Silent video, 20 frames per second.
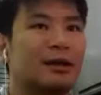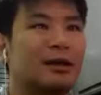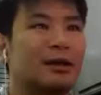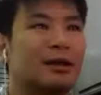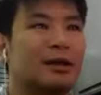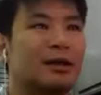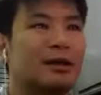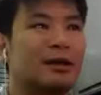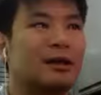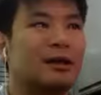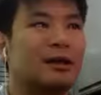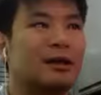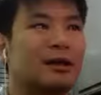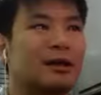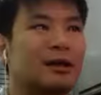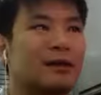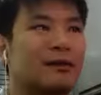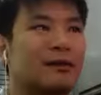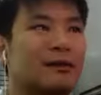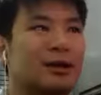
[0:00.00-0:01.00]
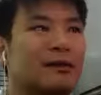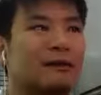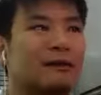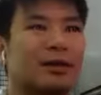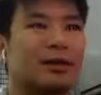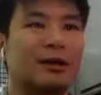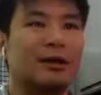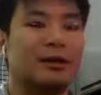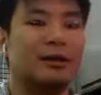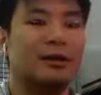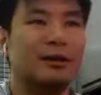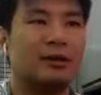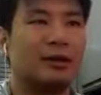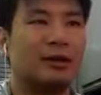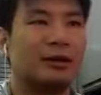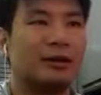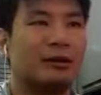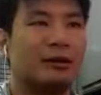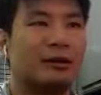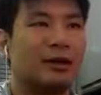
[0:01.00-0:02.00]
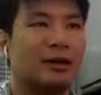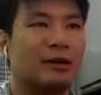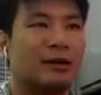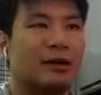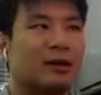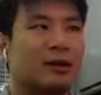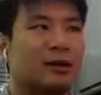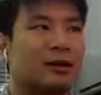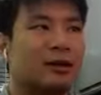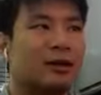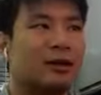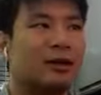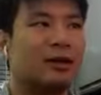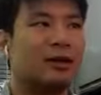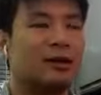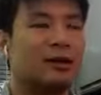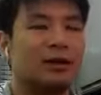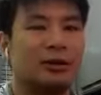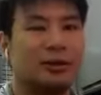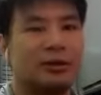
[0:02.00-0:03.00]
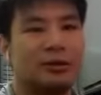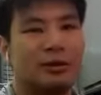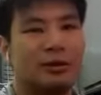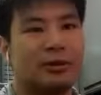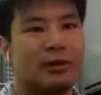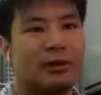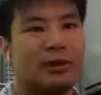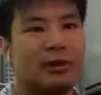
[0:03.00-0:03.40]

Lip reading: there's 5 worker nodes and one control node.